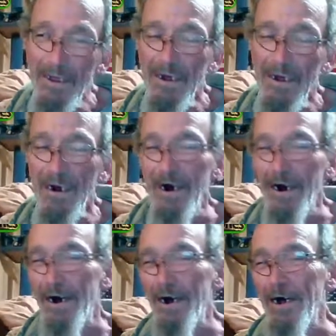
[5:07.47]

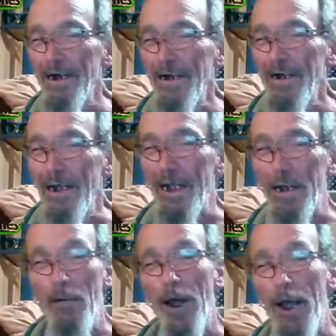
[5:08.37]
Uh,
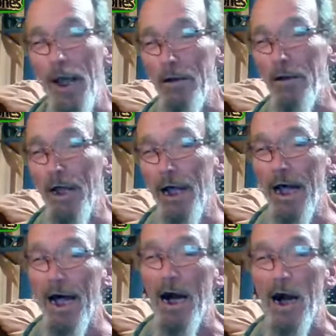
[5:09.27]
anyway,
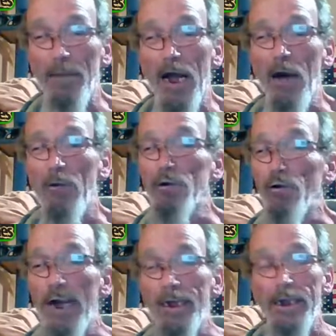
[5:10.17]
I mean, that was
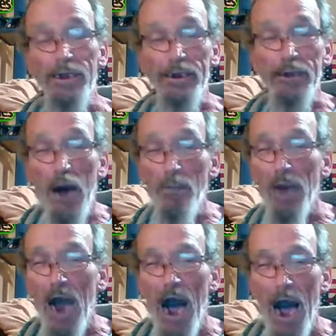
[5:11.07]
crazy. And some
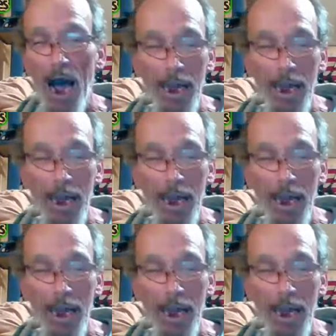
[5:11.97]
guy,